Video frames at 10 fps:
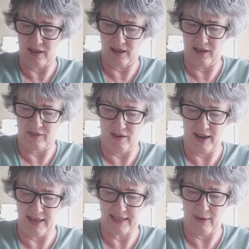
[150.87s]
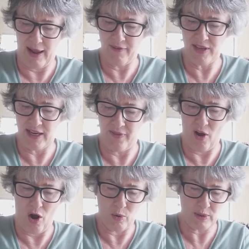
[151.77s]
Right, so I haven't done the
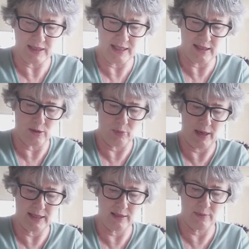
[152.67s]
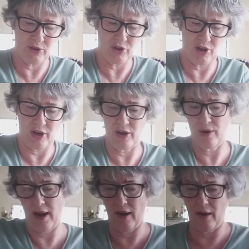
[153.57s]
whole stencil, but I just want to show you how